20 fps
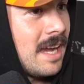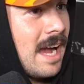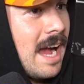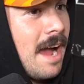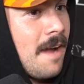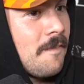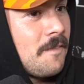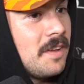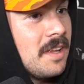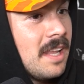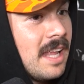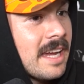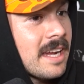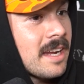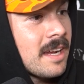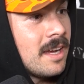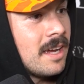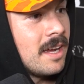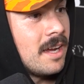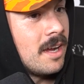I feel
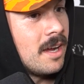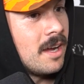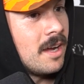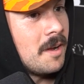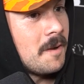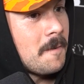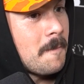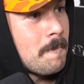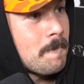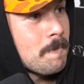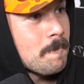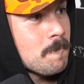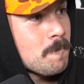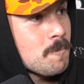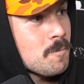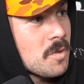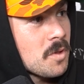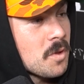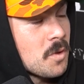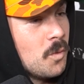like...
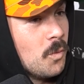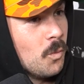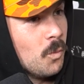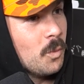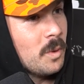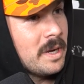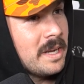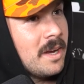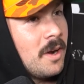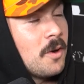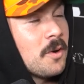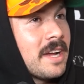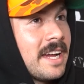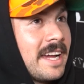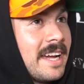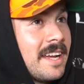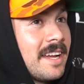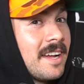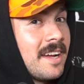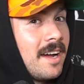
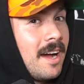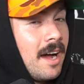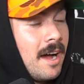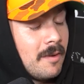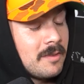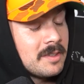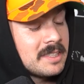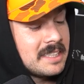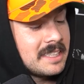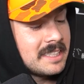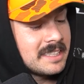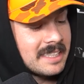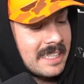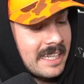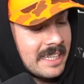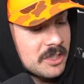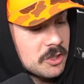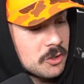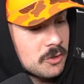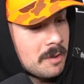Okay. Obviously, it's
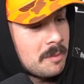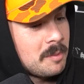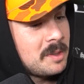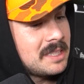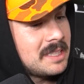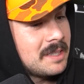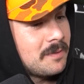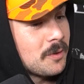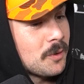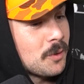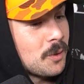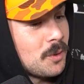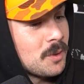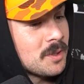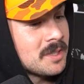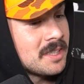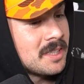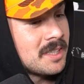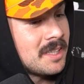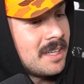extremely
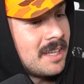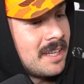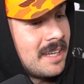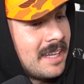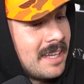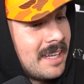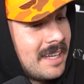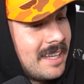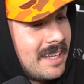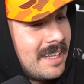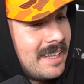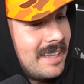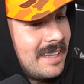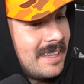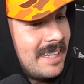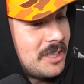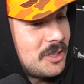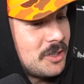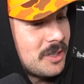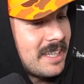difficult
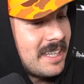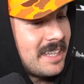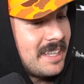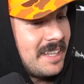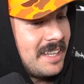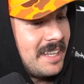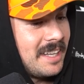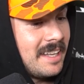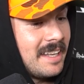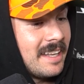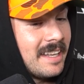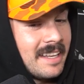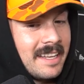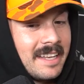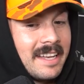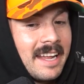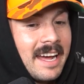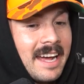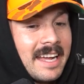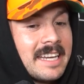that you're getting a
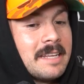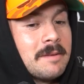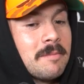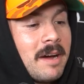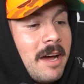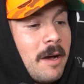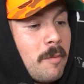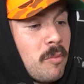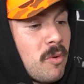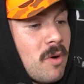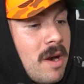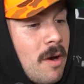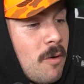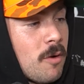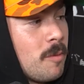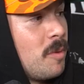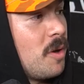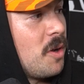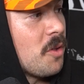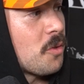
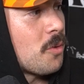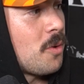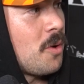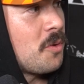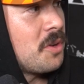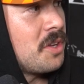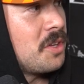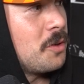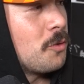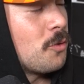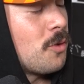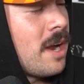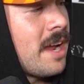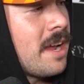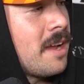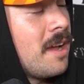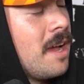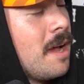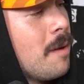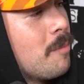90-mile-per-hour ball thrown at you,
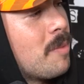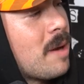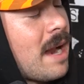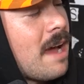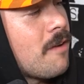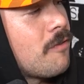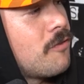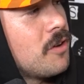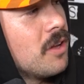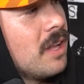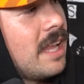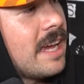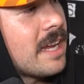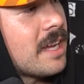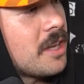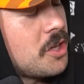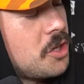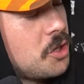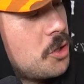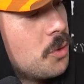right? But I feel
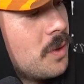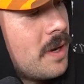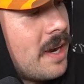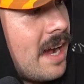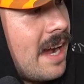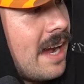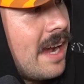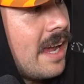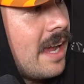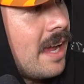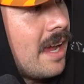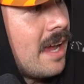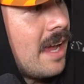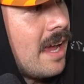like you and I